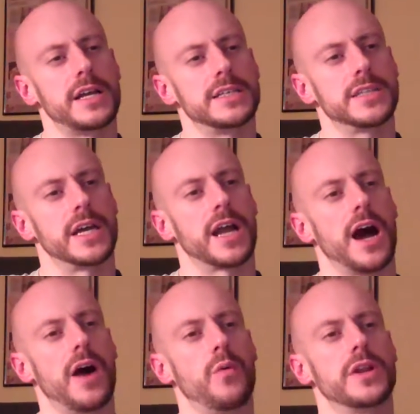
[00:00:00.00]
He's like,
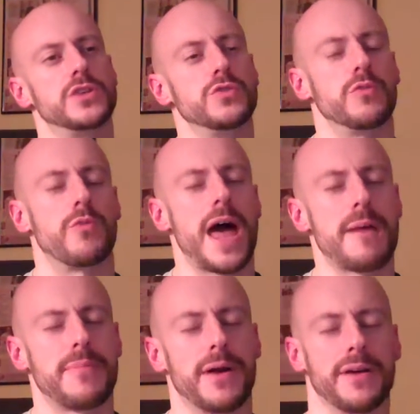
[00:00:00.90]
"I want to do the
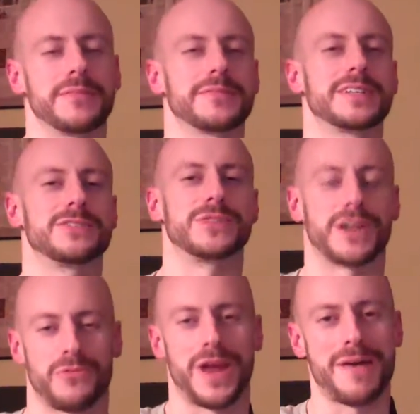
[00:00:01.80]
rap part," because there was
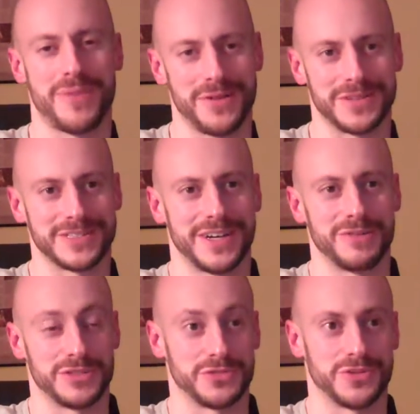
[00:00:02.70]
like a rap part of the song,
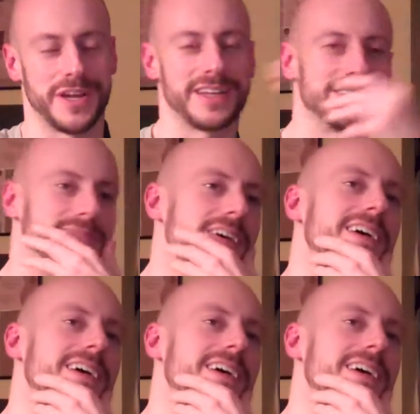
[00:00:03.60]
which is really awesome.